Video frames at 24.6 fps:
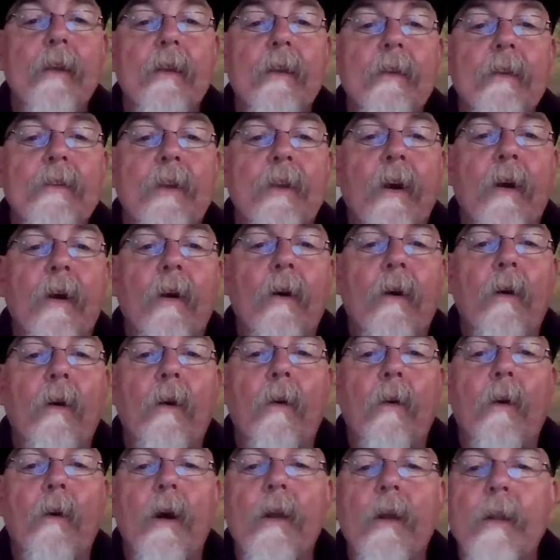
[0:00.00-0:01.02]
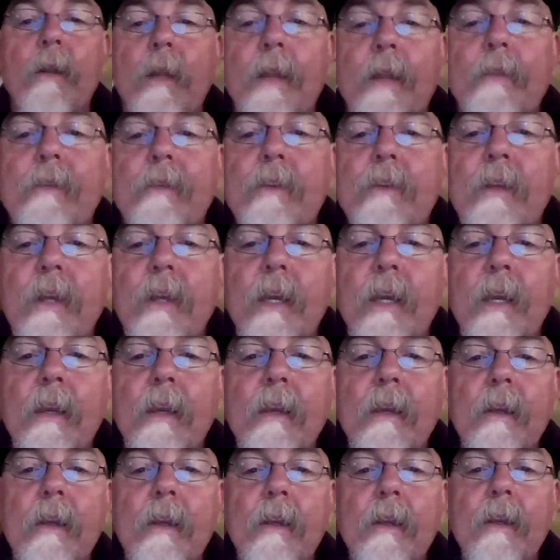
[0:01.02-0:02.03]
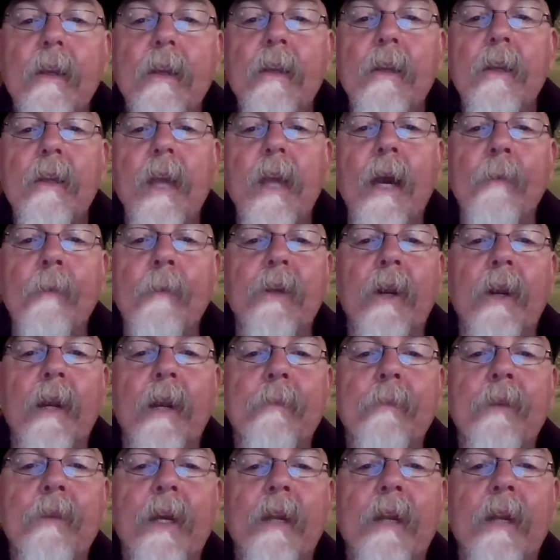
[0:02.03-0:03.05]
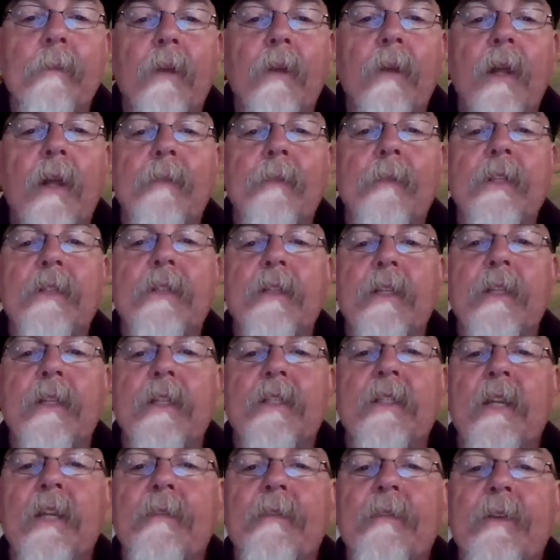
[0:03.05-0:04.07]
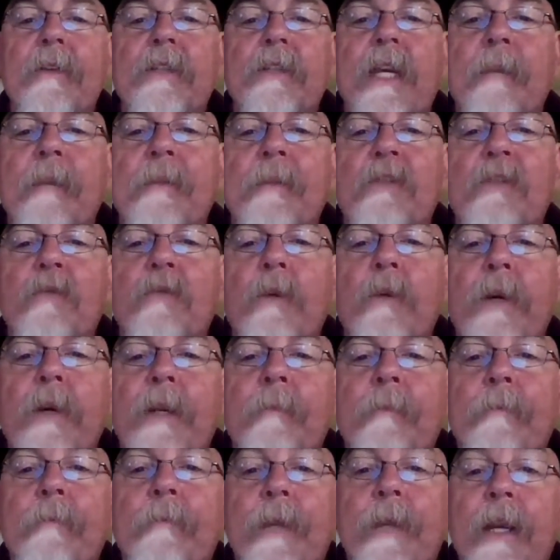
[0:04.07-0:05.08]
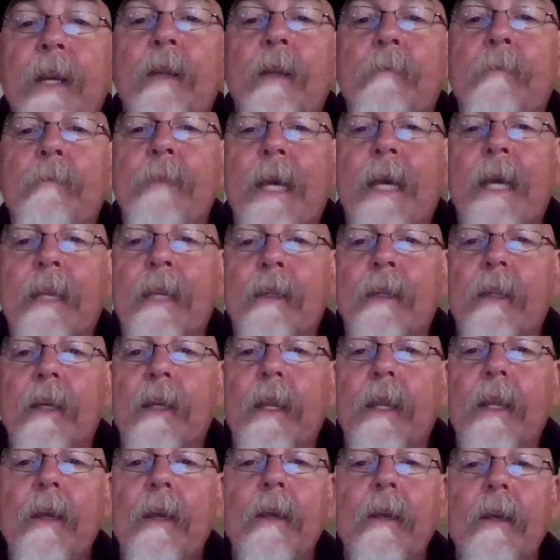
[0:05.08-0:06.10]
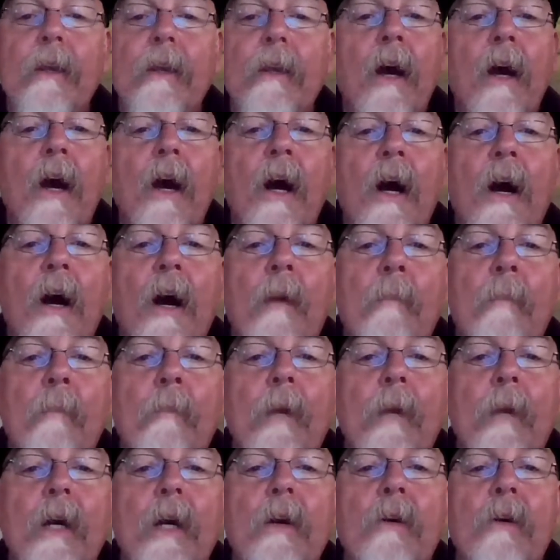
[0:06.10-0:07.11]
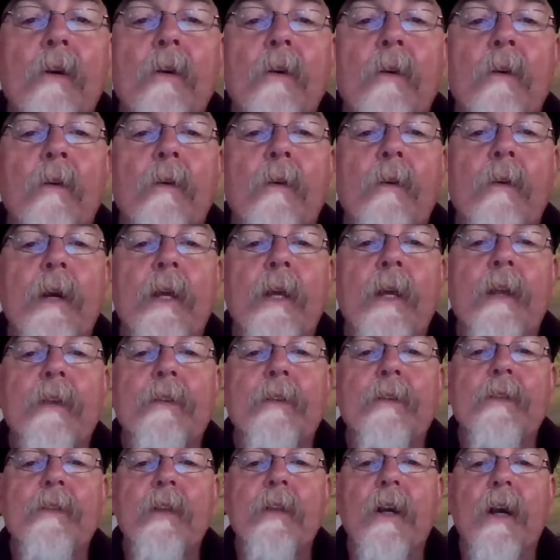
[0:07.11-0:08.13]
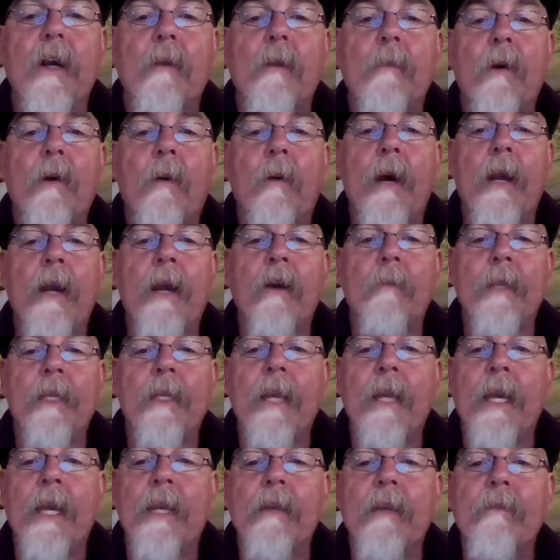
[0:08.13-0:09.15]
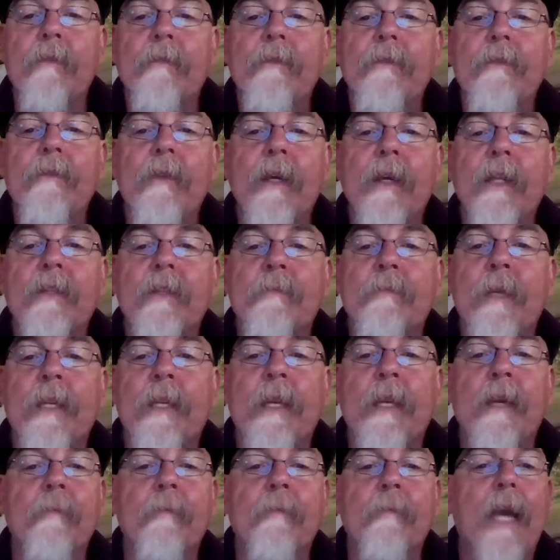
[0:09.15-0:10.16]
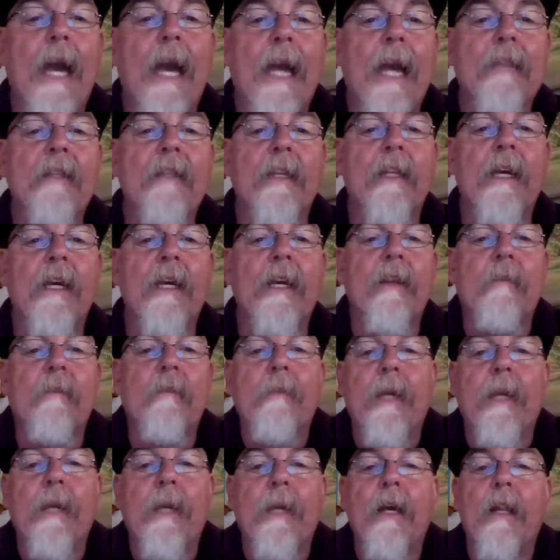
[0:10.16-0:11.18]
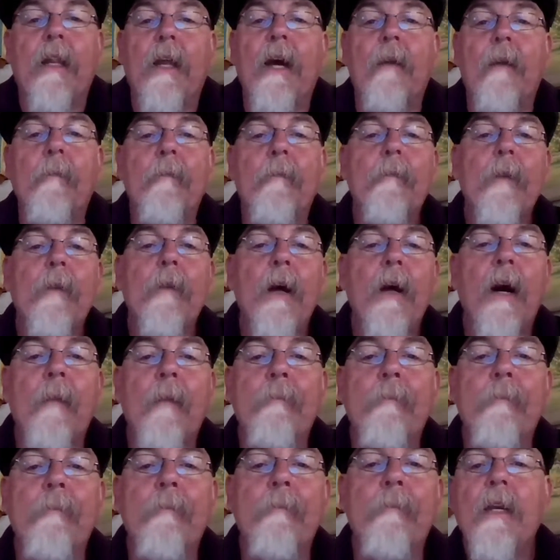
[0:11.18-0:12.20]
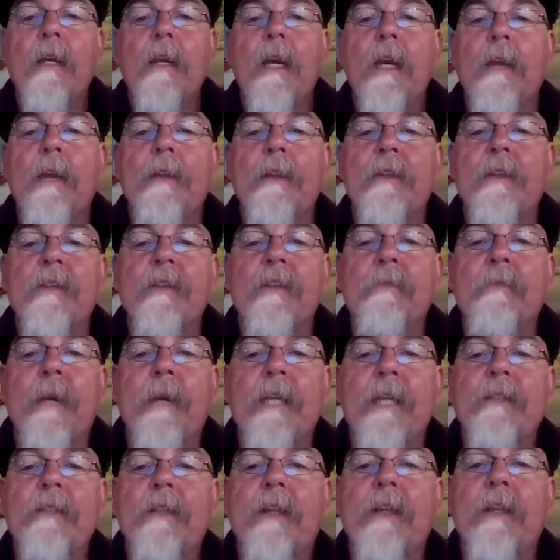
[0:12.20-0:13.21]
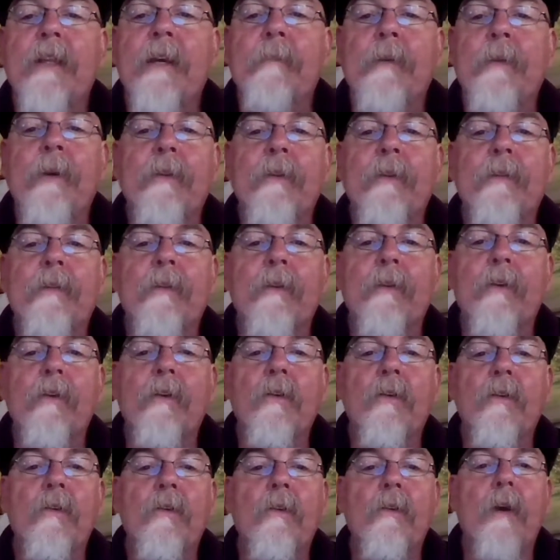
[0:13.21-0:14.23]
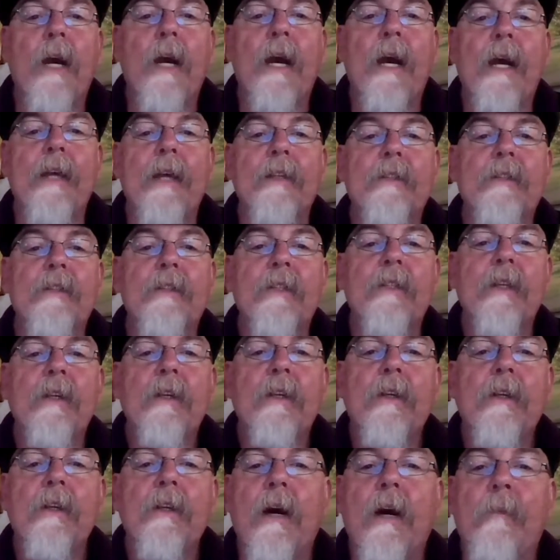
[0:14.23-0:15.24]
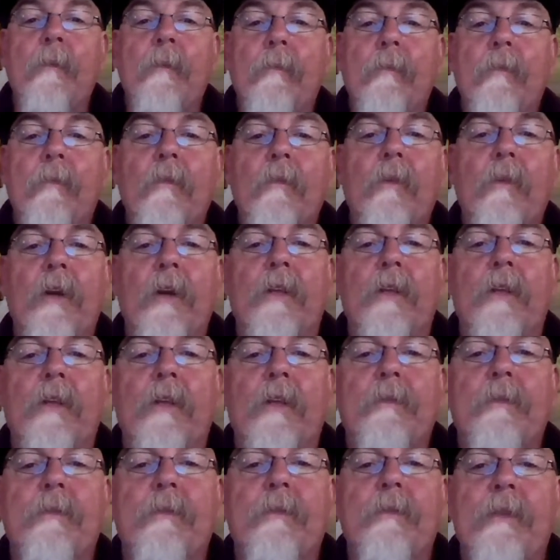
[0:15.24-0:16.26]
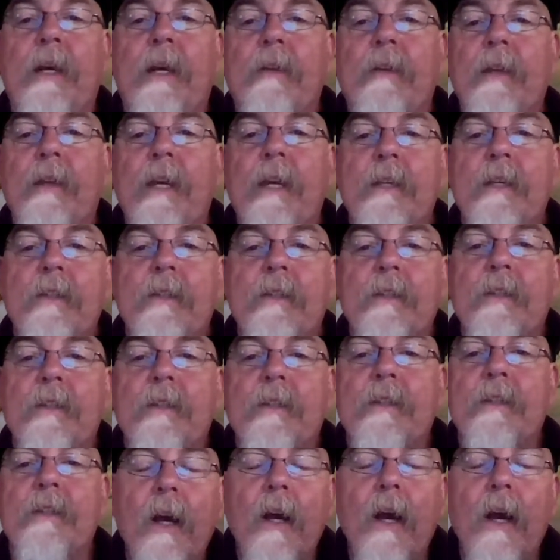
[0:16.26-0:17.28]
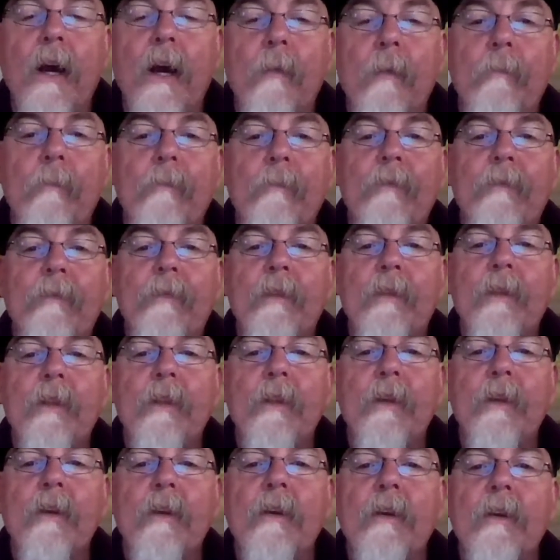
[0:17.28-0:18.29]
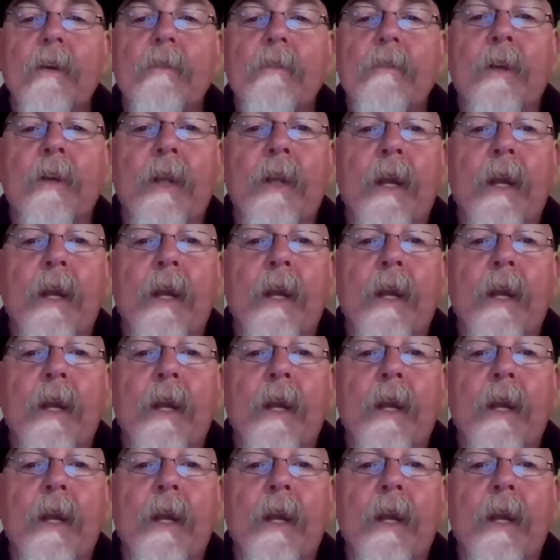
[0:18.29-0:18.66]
So let's see. Yeah, I'm sorry. I'm trying to pull up this individual's name is William Perry Penley, who is a Wyoming native and has been named the acting head of BLM. And this is basically a person who has worked with different foundations for